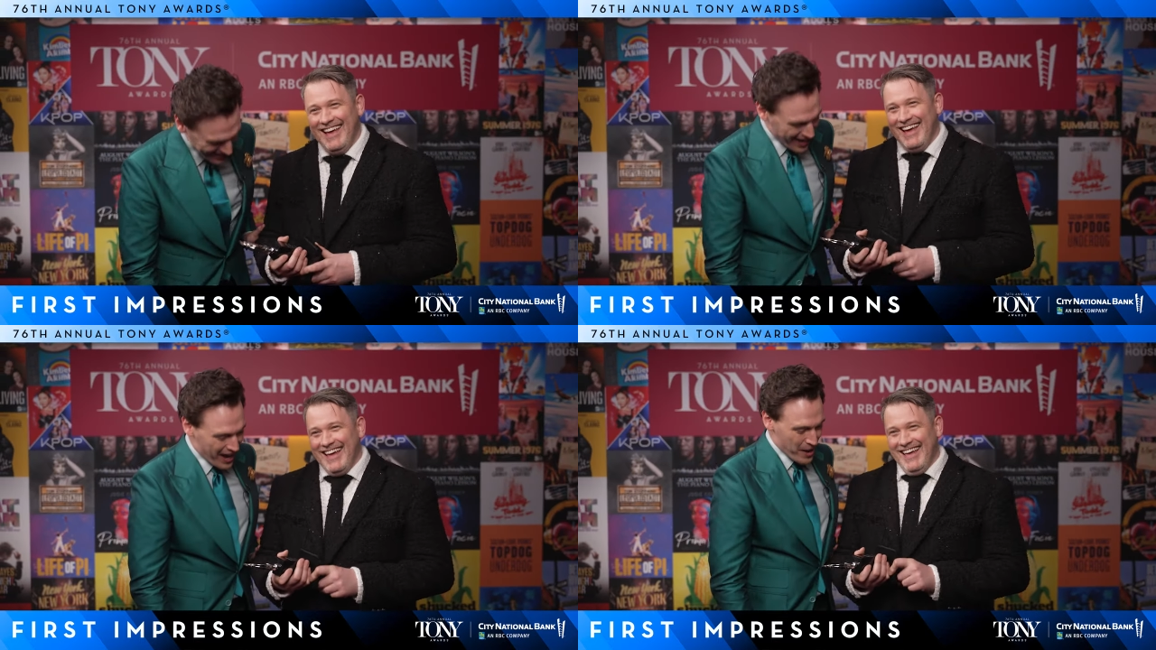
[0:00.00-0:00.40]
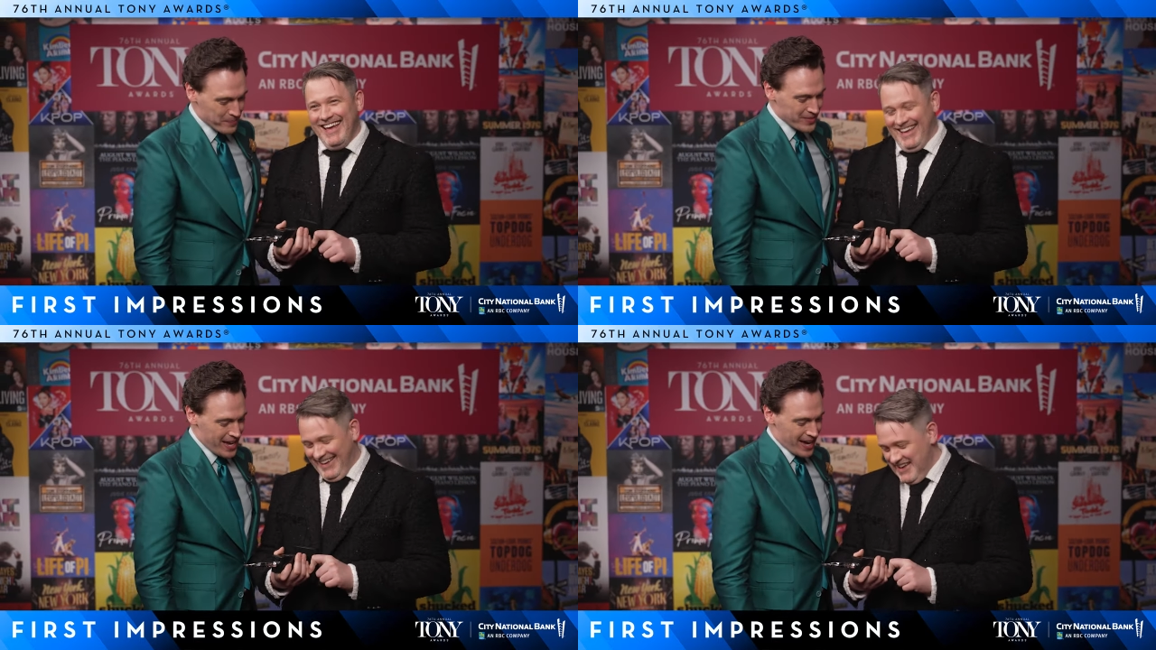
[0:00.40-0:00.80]

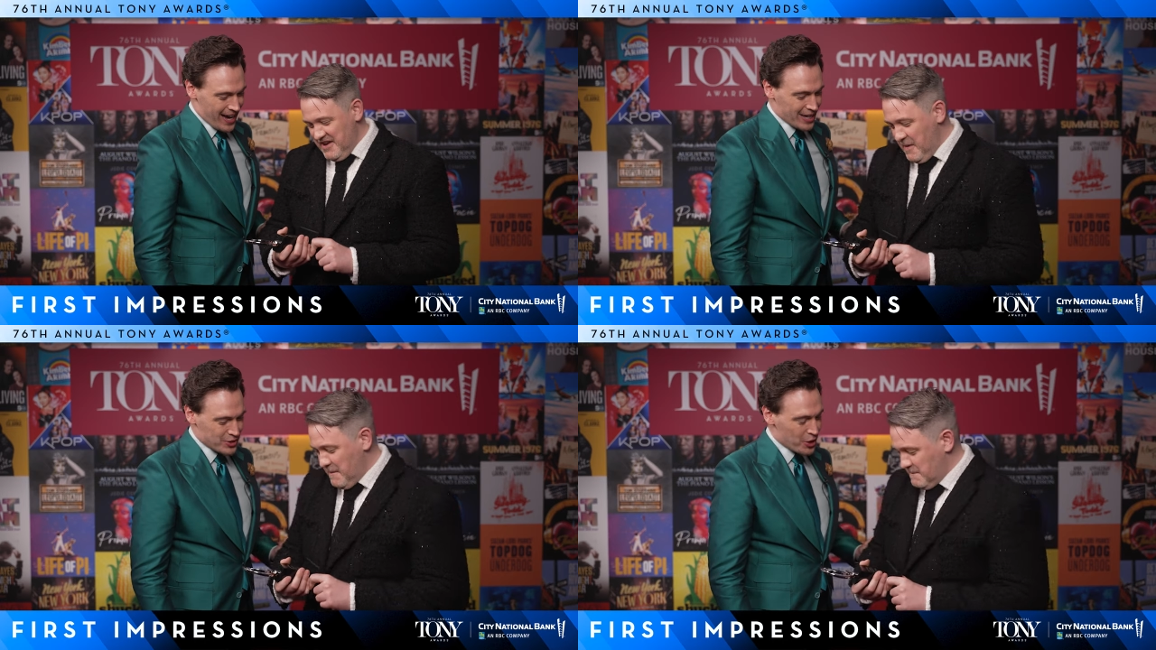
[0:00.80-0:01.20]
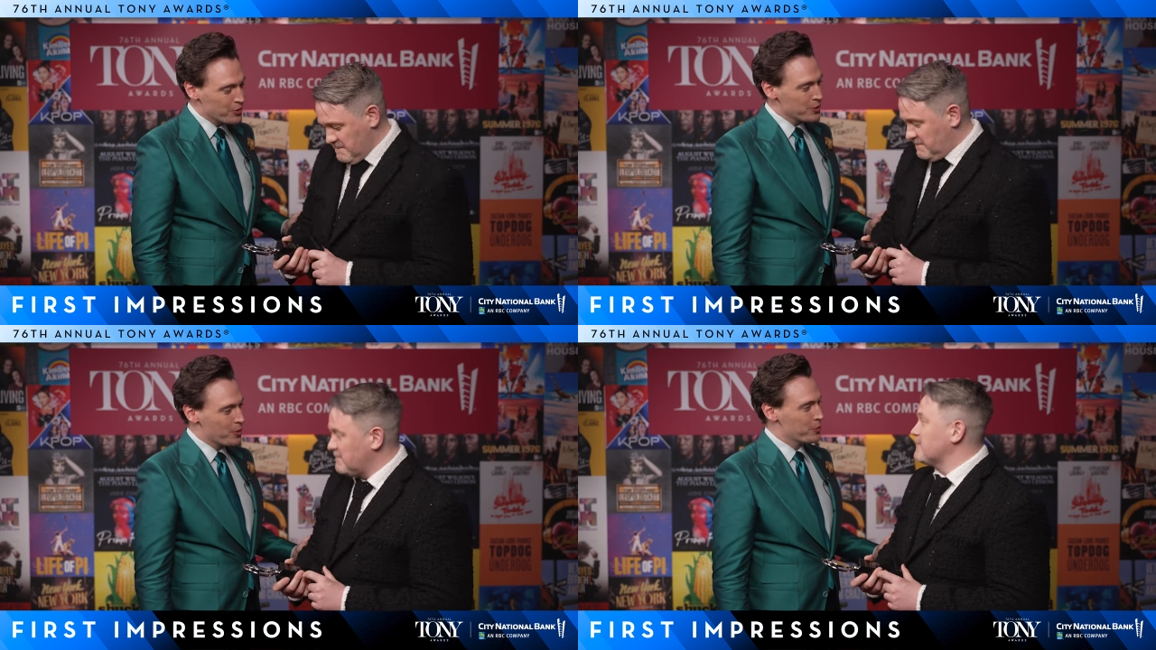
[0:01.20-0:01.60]
Speaker 1: um, uh,
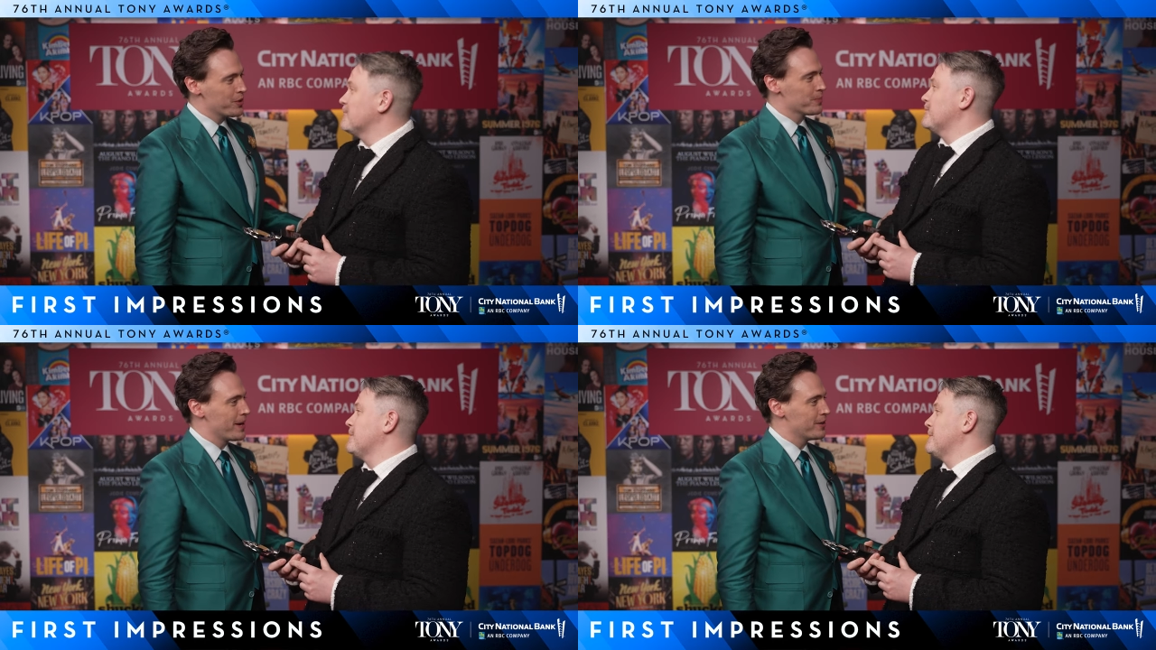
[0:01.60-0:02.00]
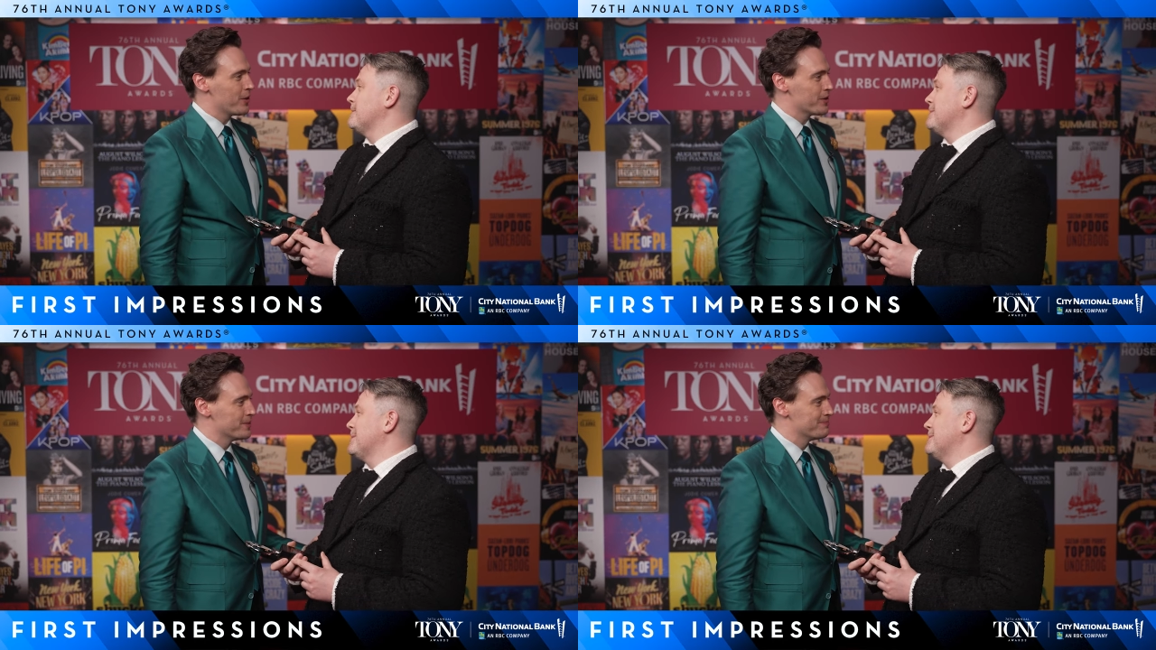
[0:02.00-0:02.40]
Tony Award winner Michael
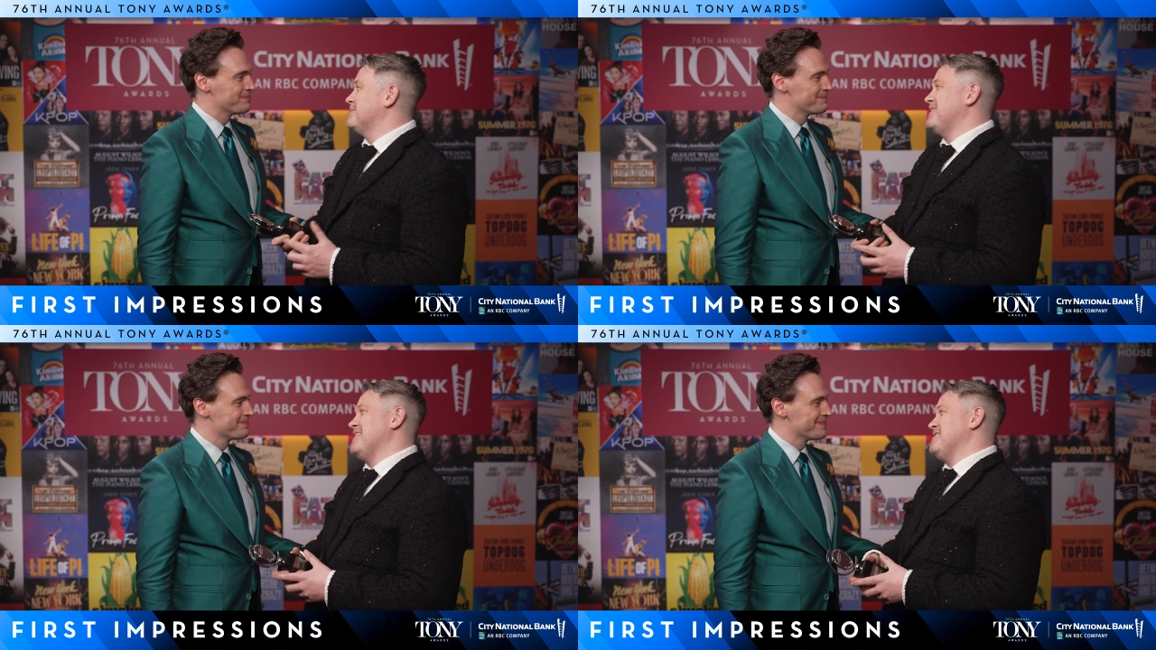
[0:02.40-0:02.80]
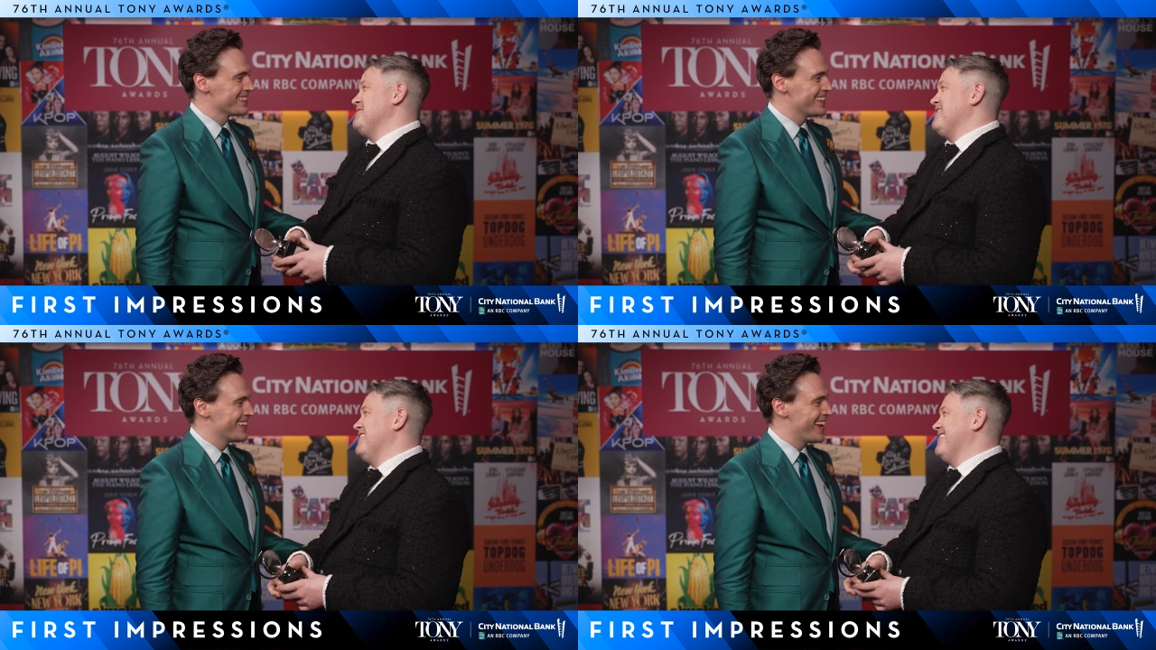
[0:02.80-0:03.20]
Arden. Thank you,
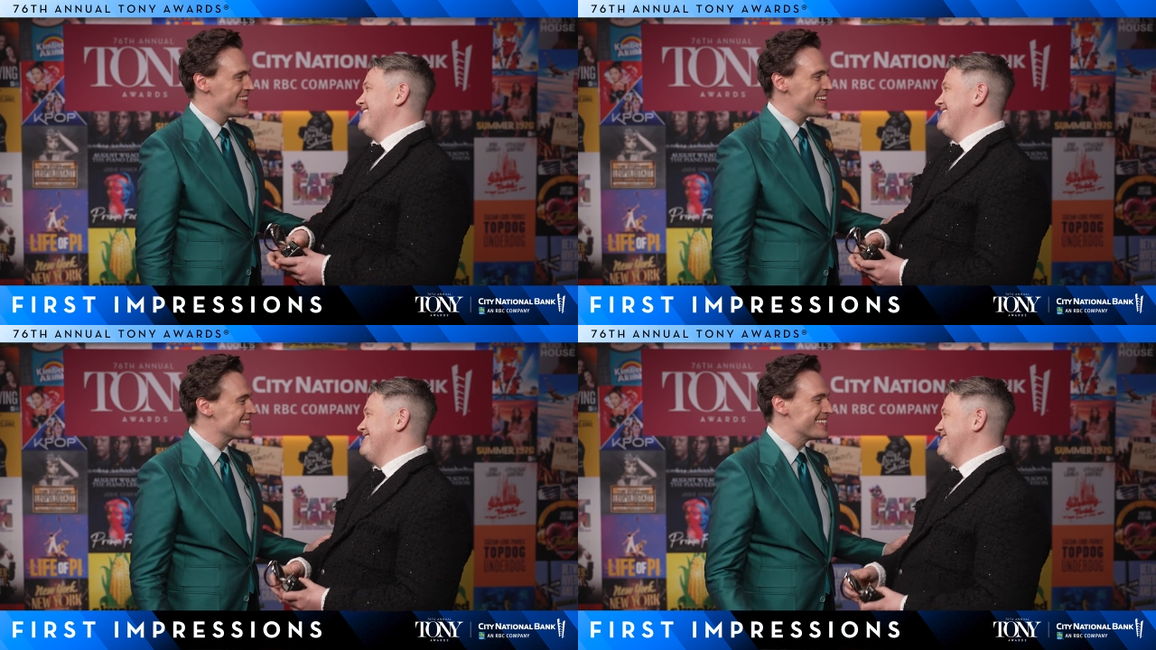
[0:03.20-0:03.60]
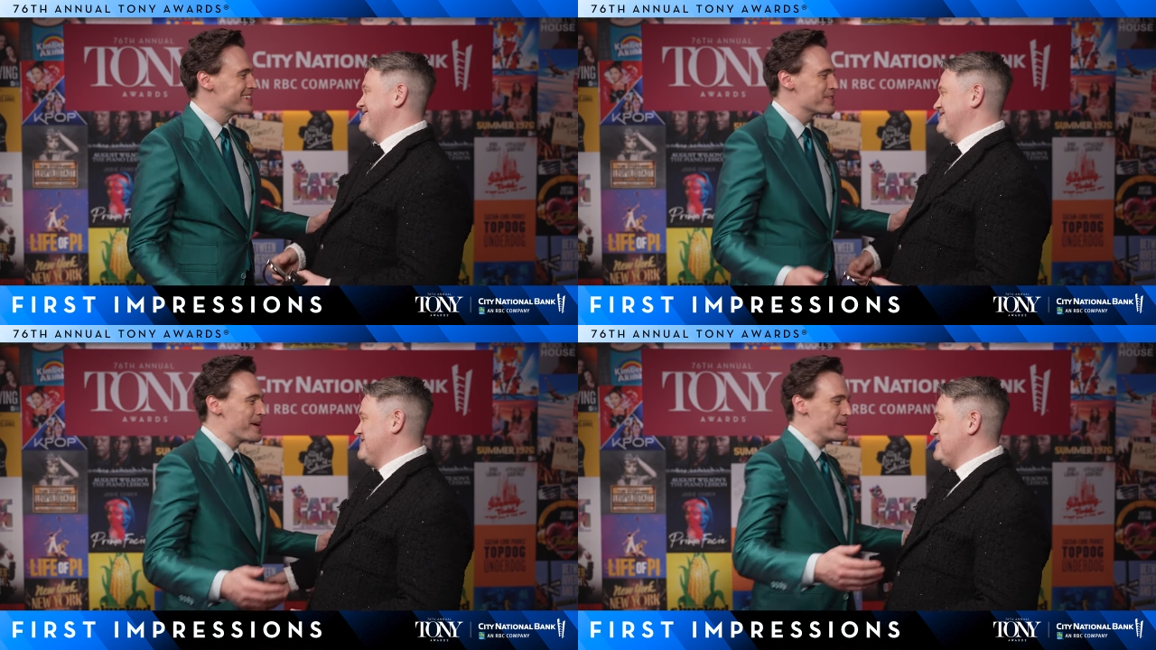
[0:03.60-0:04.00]
Eric. That's
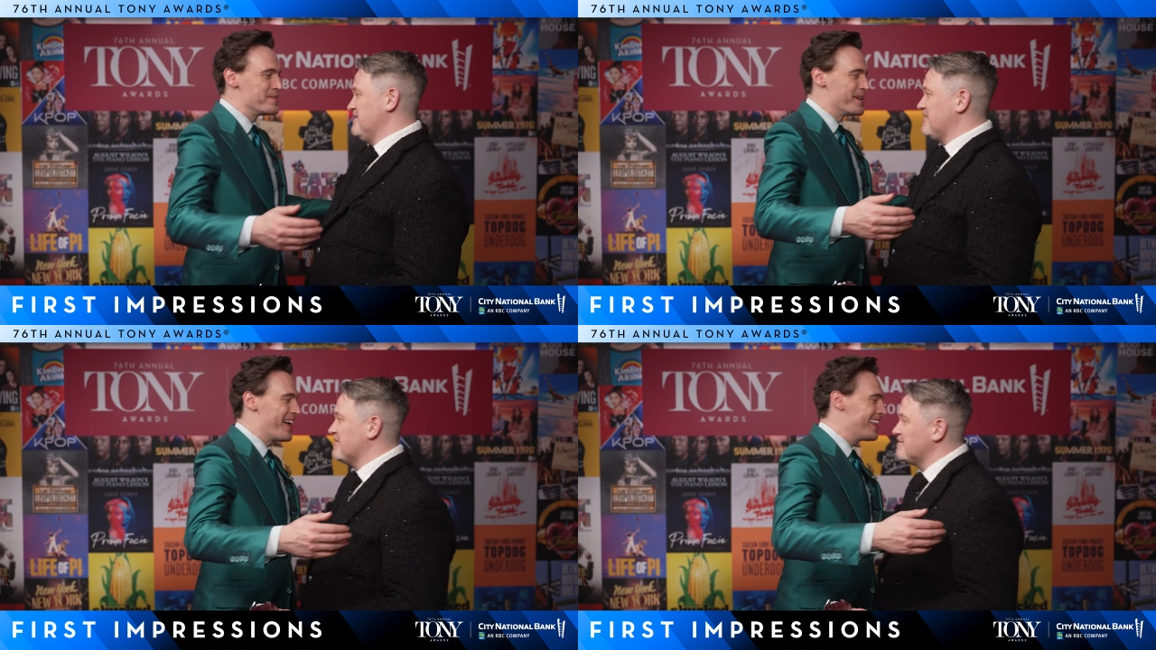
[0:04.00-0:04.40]
incredible. I